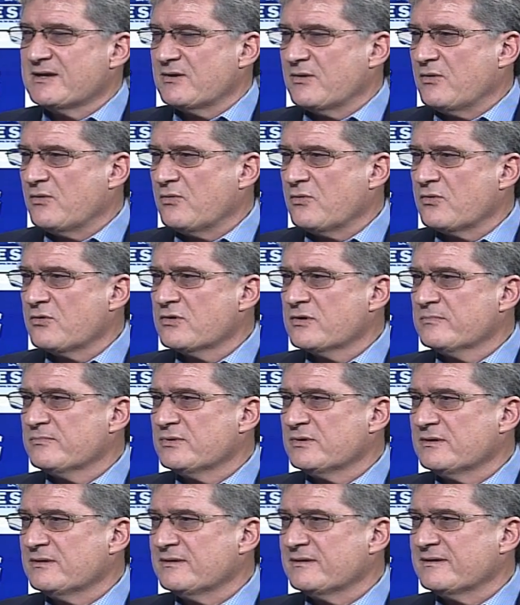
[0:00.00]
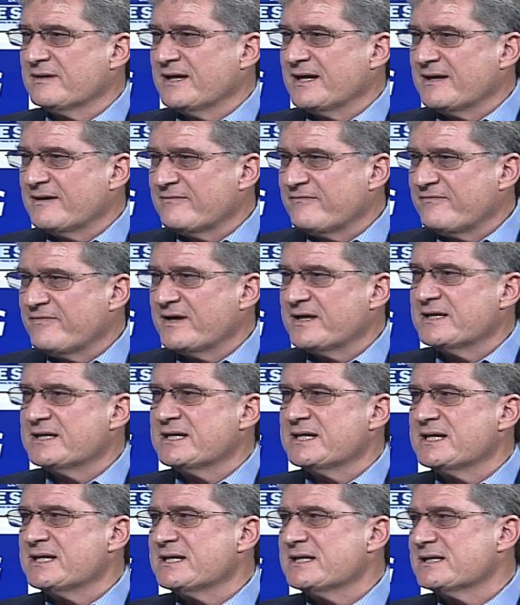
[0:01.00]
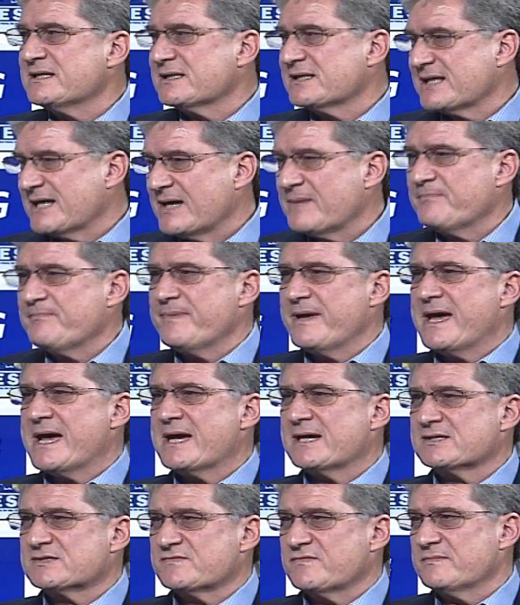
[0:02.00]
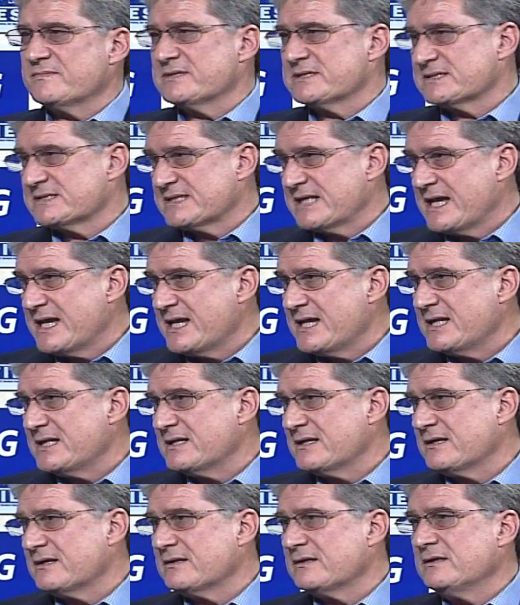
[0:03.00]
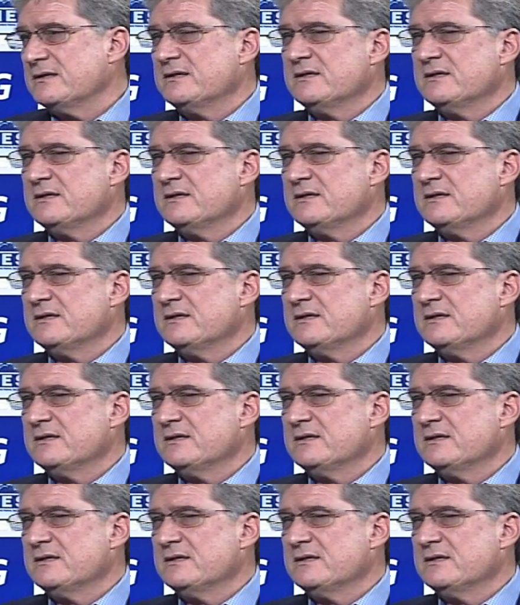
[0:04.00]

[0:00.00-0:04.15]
horrible funding cutbacks from the state and